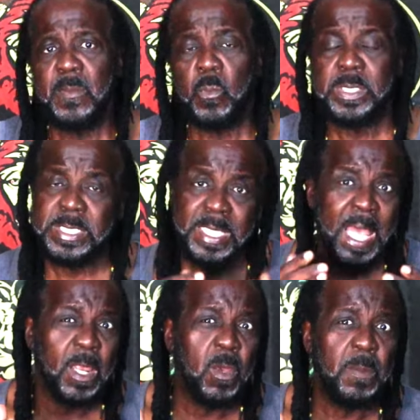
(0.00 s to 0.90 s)
which is
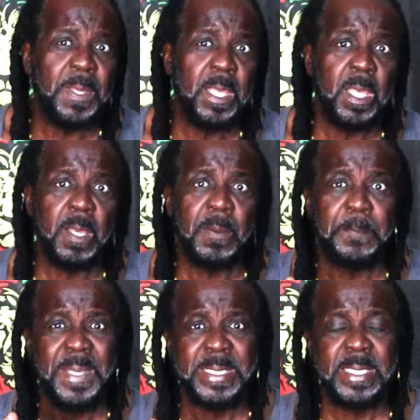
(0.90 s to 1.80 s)
not going to be
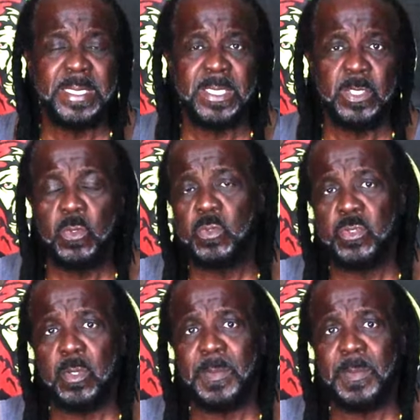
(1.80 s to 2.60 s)
business as usual.